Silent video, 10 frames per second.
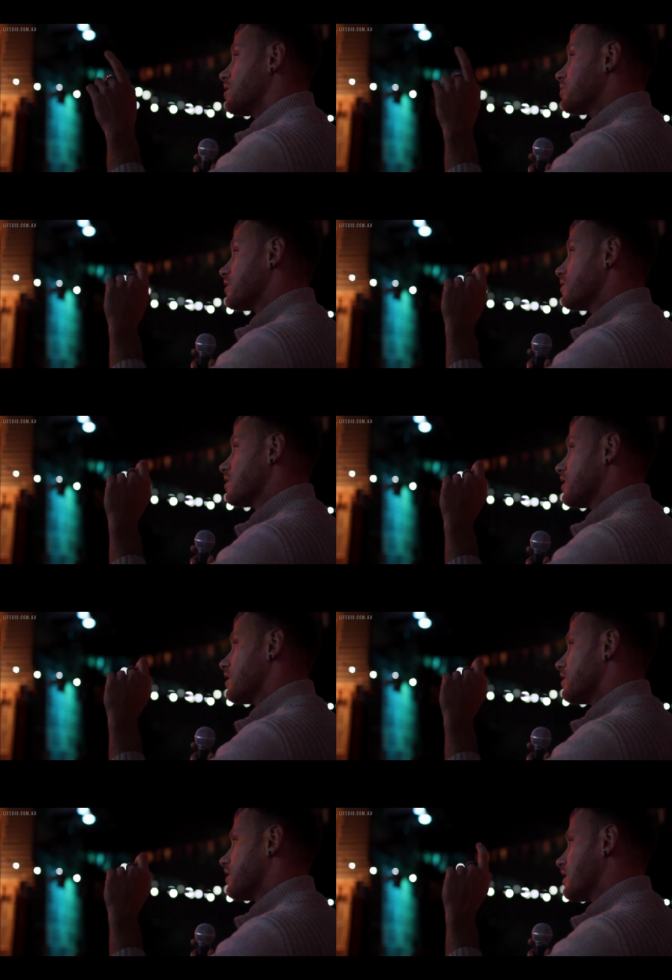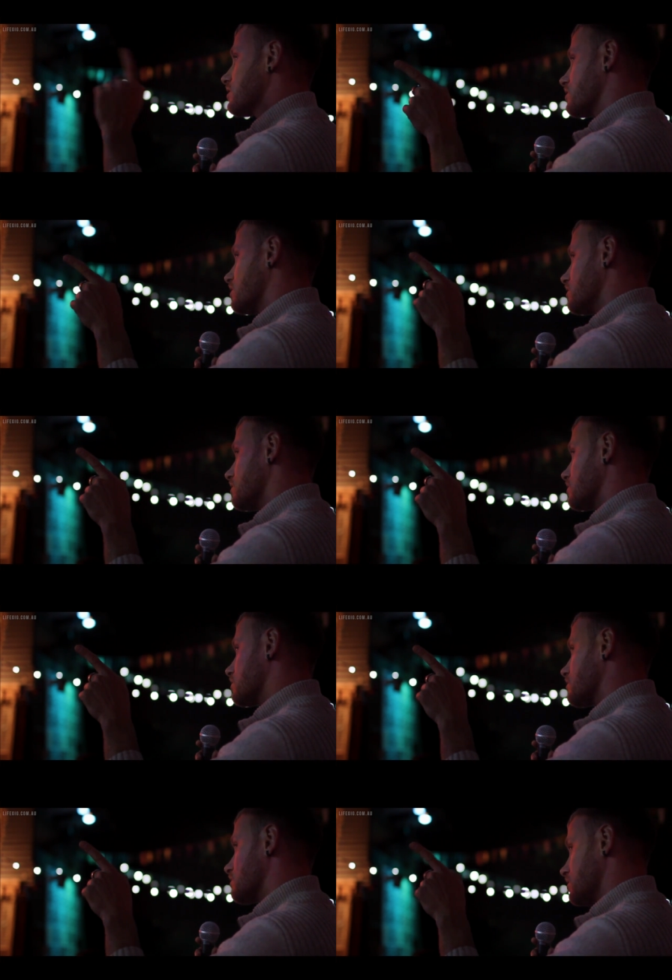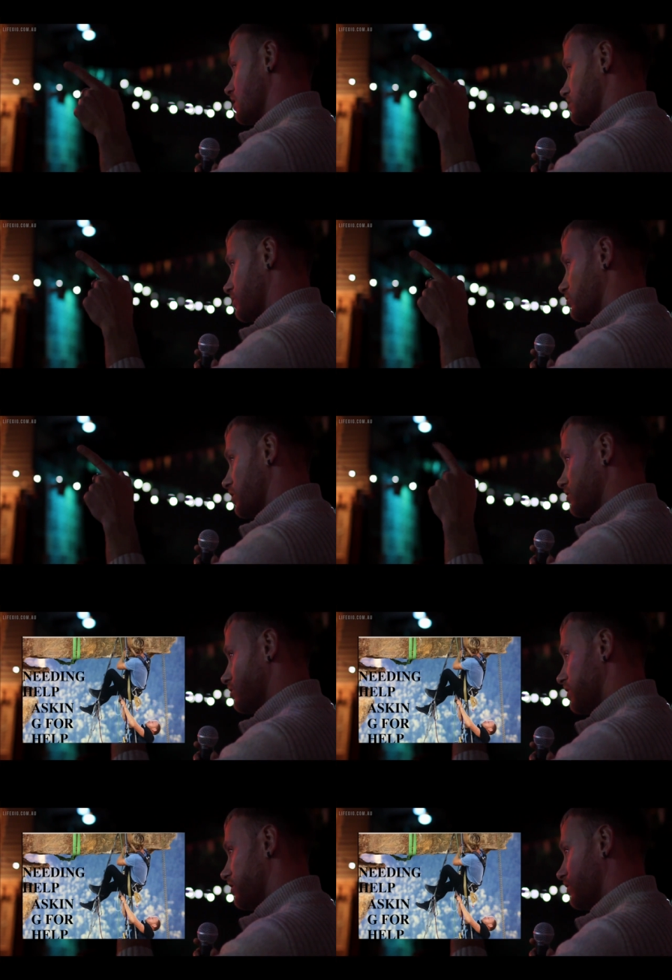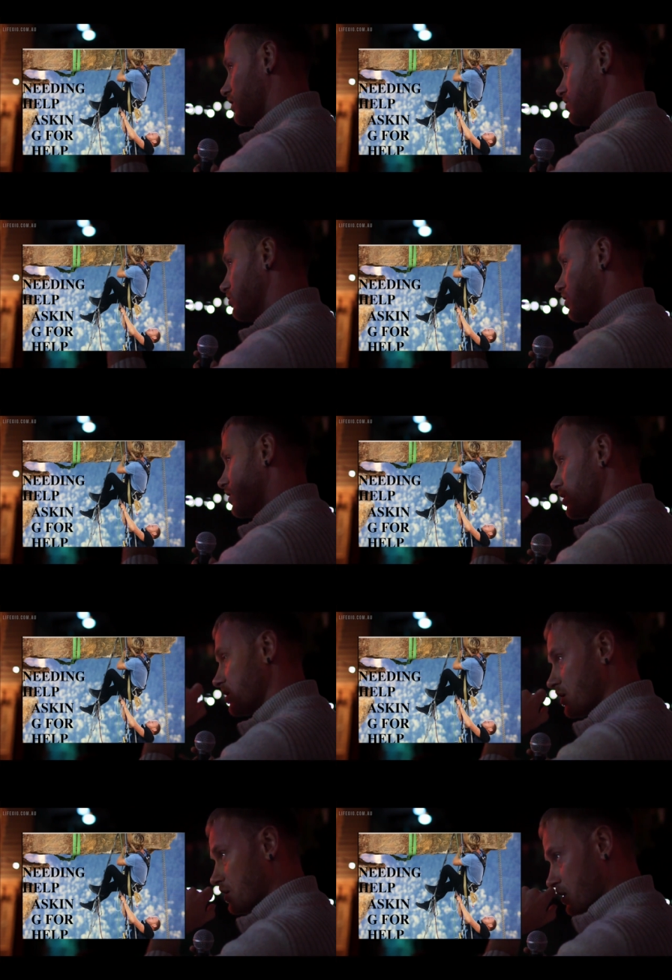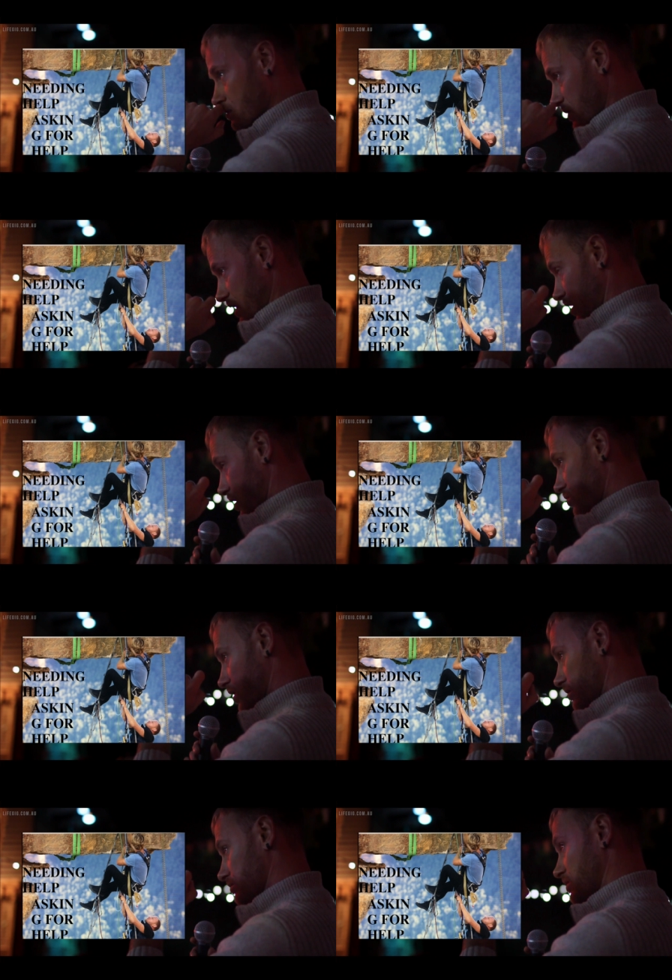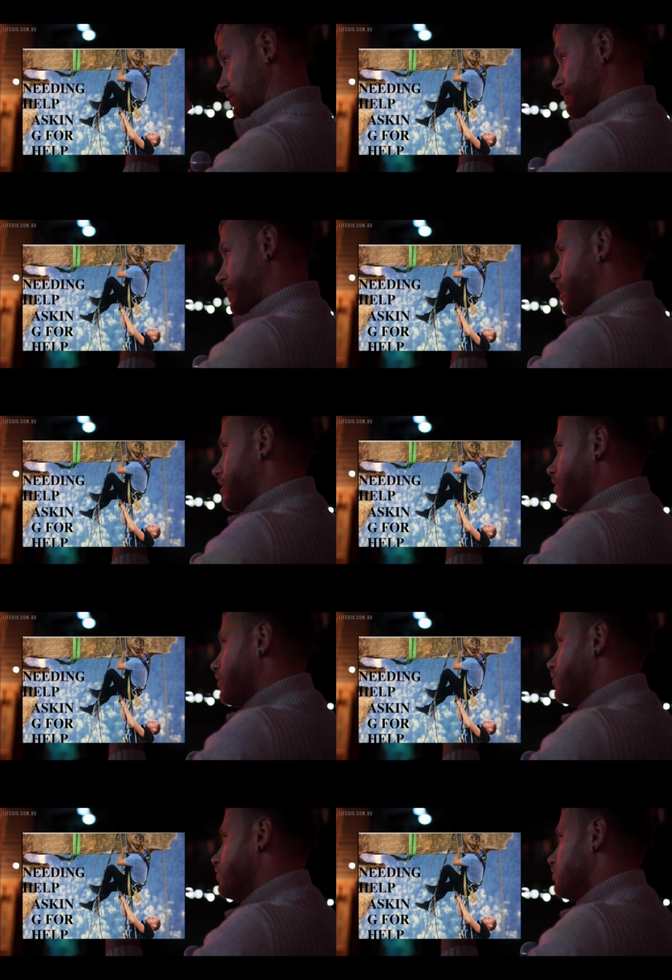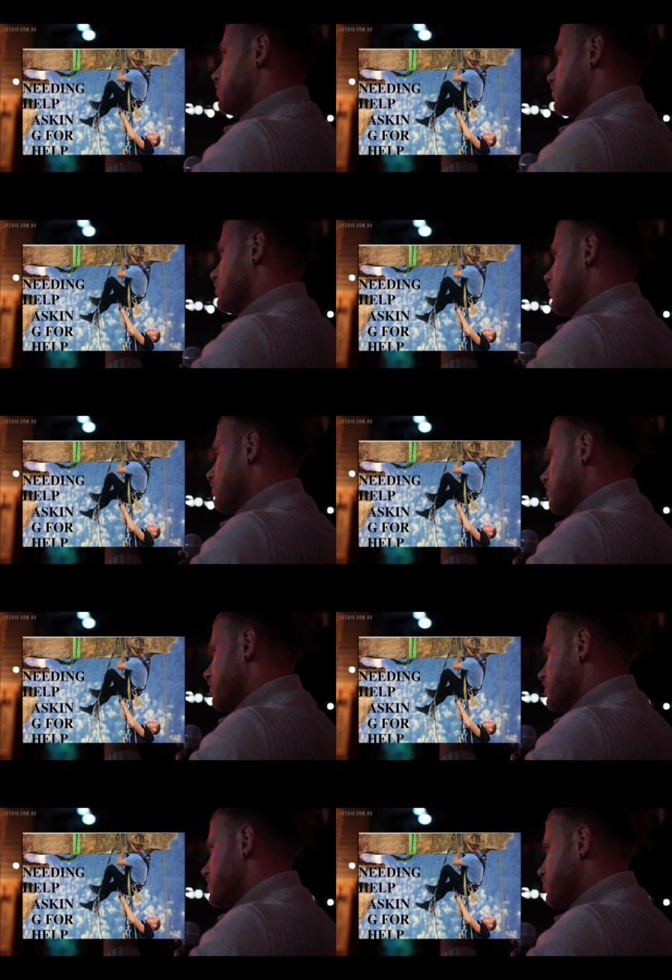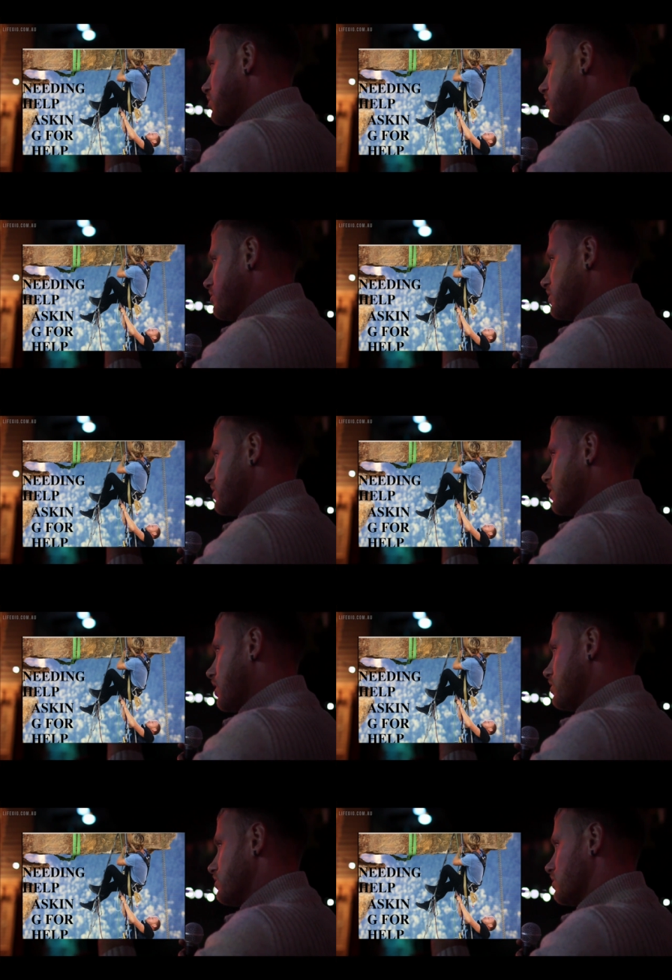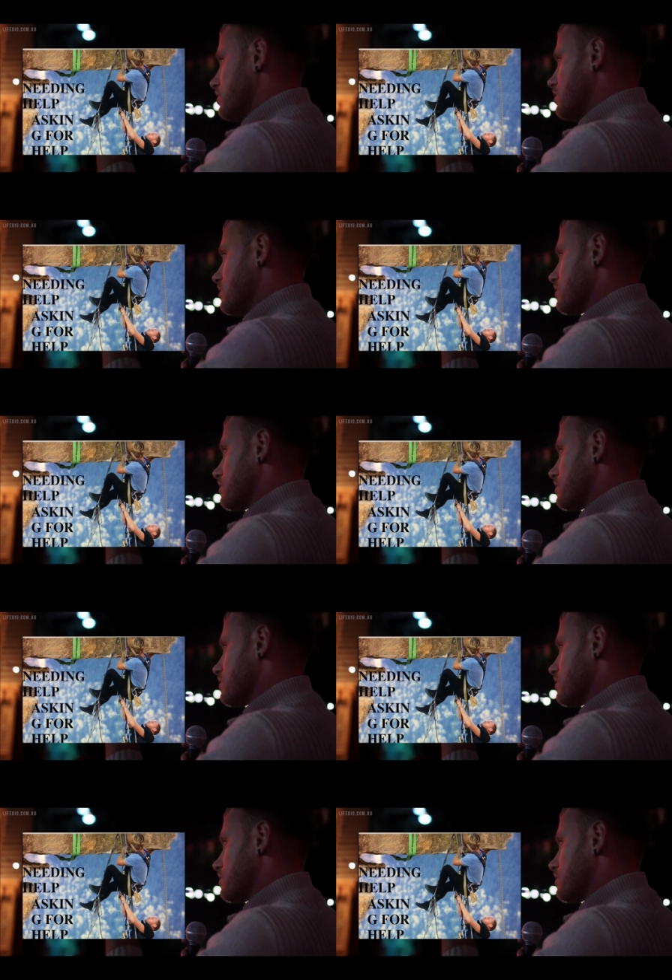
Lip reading: But Anthony, that's my brother above, my little brother, my younger brother, who is probably the only